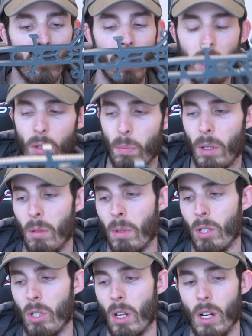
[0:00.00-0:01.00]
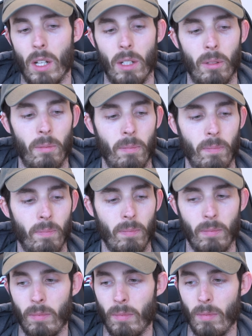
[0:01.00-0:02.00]
It's pretty much gone,
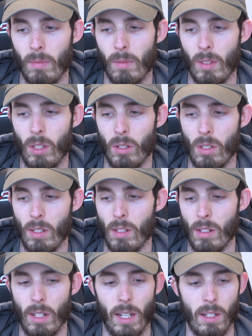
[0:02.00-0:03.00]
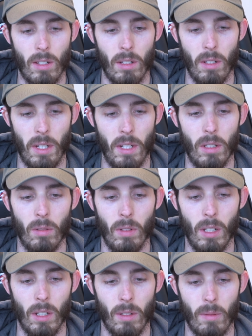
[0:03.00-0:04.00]
just the slightest little hint of it.